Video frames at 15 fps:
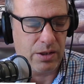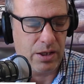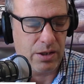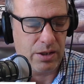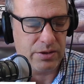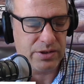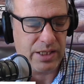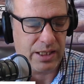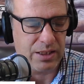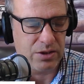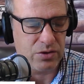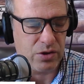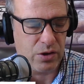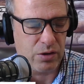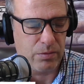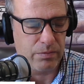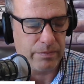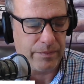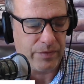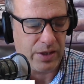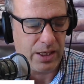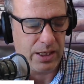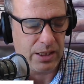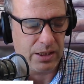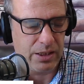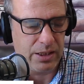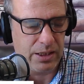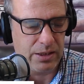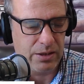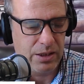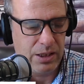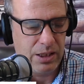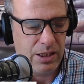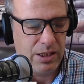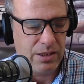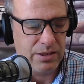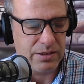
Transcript: a second term in the